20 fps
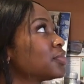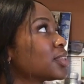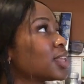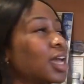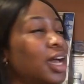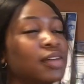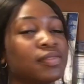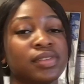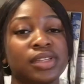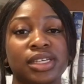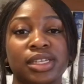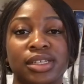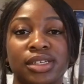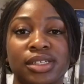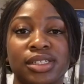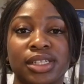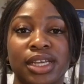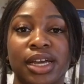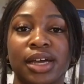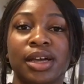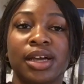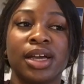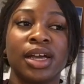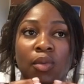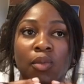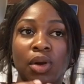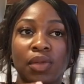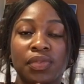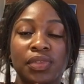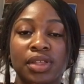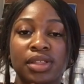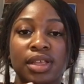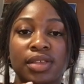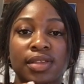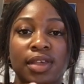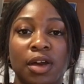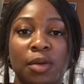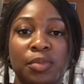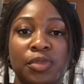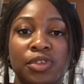I haven't eaten yet. One thing that's
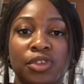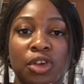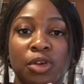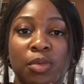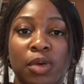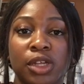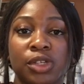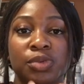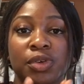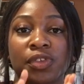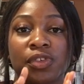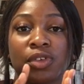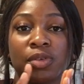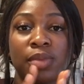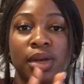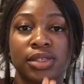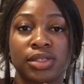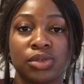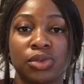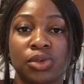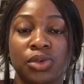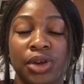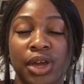helped so much with grammatical